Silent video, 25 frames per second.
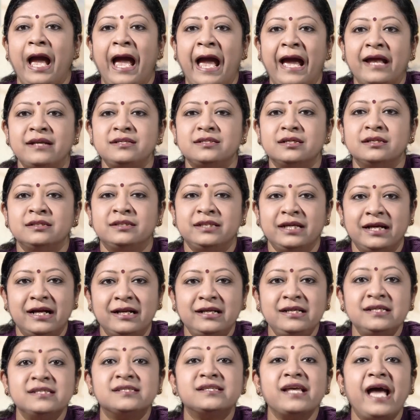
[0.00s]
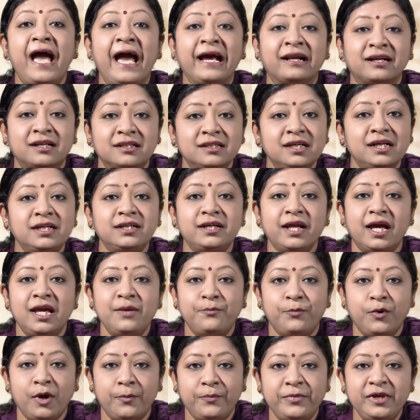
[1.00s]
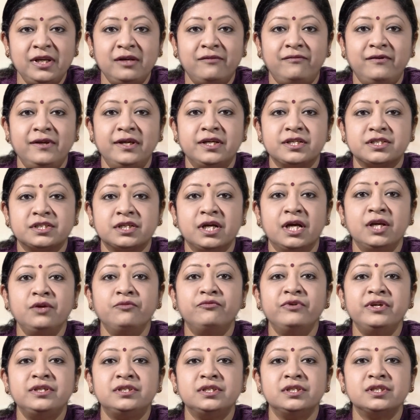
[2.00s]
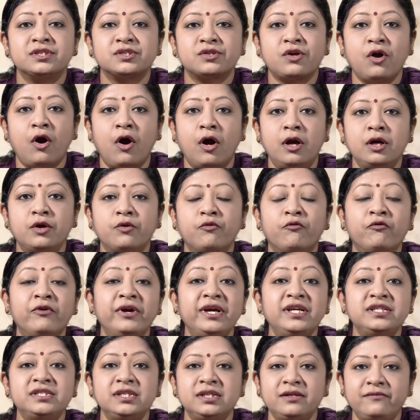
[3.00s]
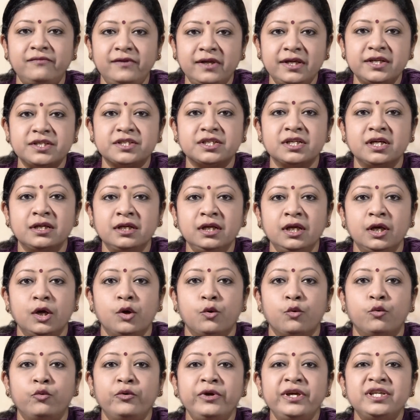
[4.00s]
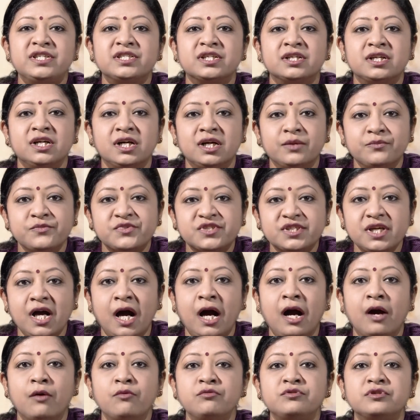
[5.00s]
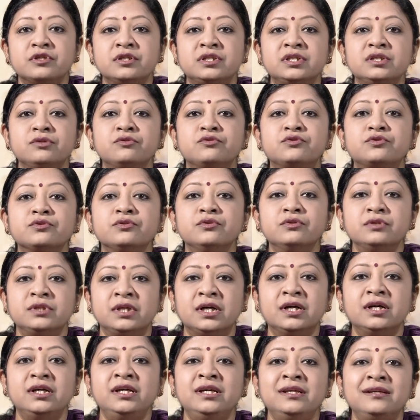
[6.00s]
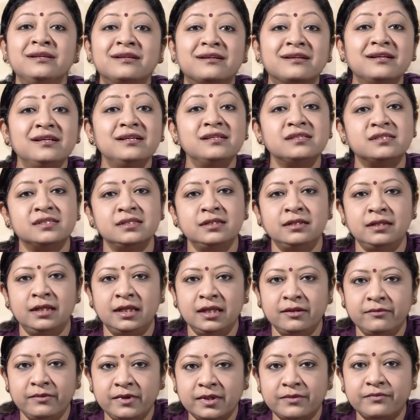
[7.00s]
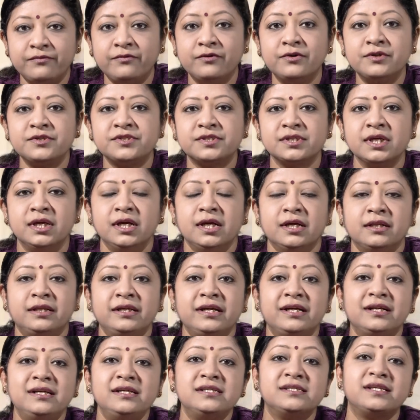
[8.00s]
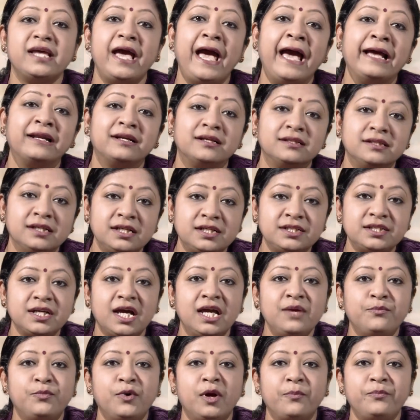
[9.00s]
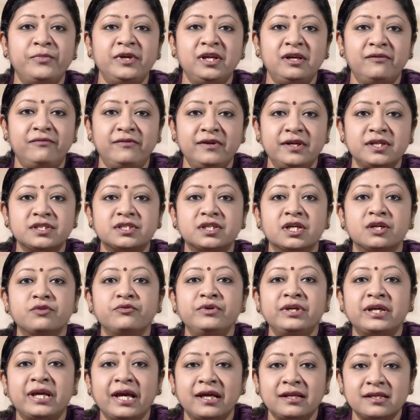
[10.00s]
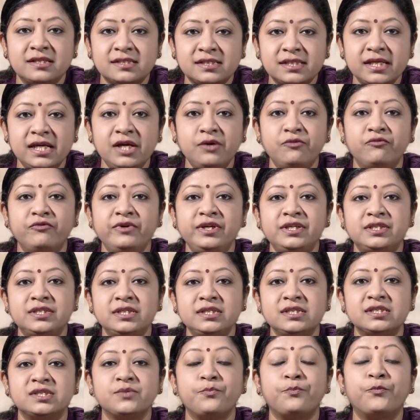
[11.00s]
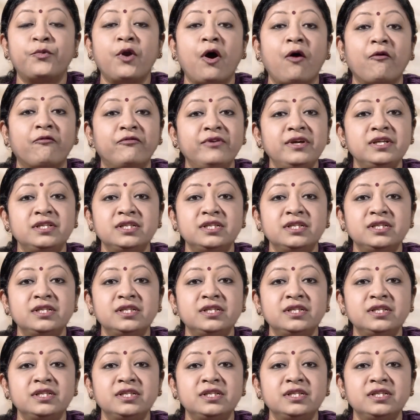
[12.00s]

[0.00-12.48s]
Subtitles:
And there is another type of inflation which is called wage inflation, which comes out due to the increase in labor force. There is another type of inflation we can say which is profit